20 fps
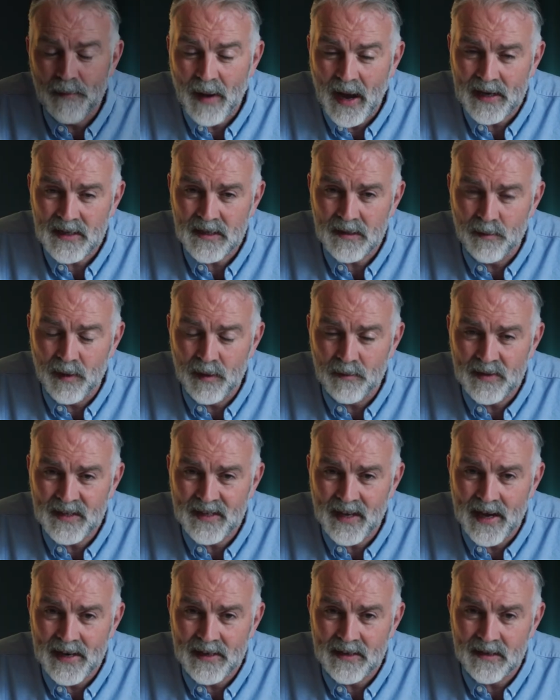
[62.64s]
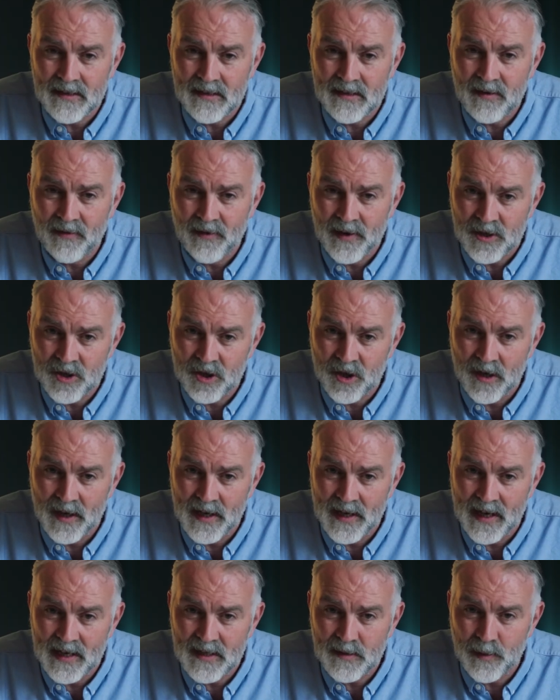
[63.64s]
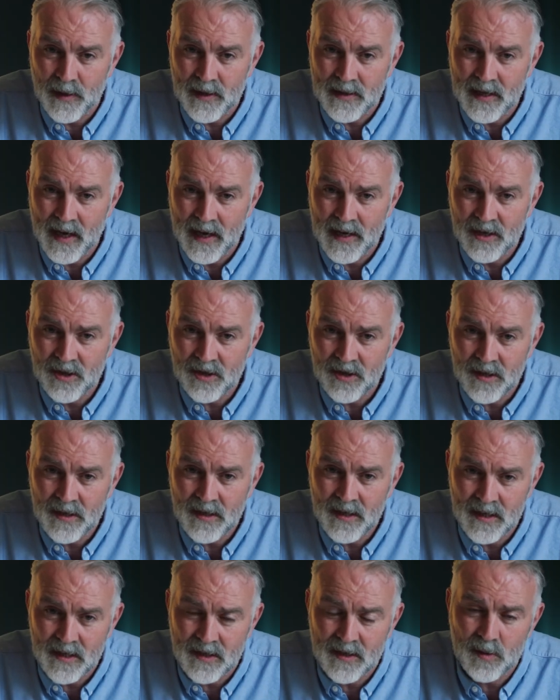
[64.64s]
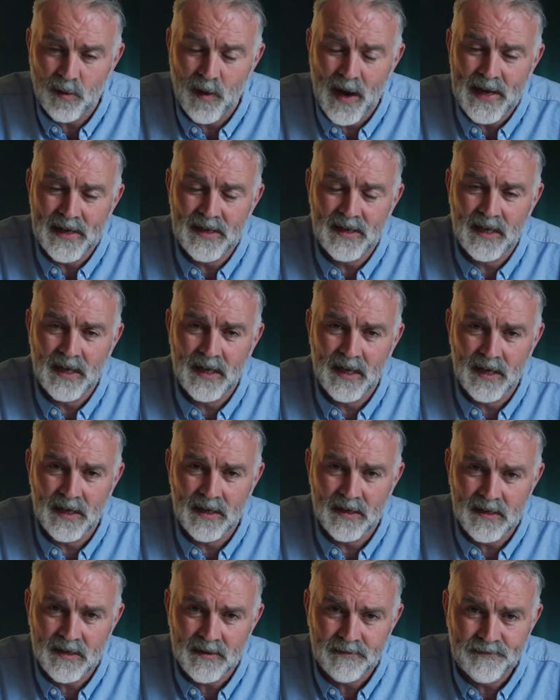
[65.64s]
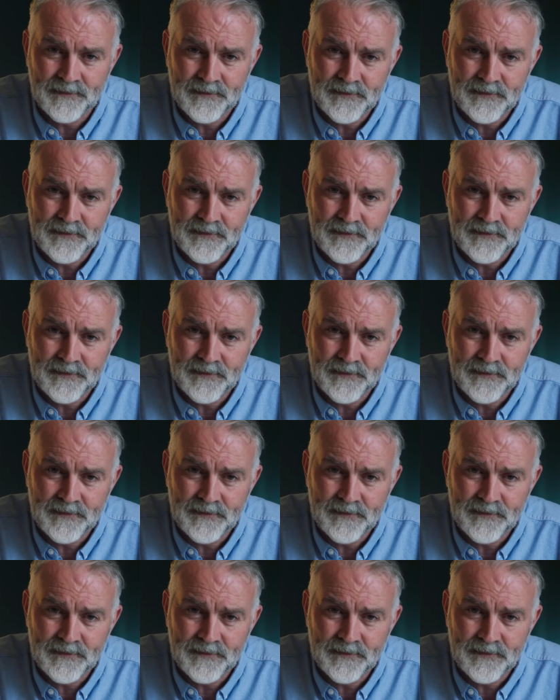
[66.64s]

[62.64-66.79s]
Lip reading: maximum sentence for child exploitation is 20 years.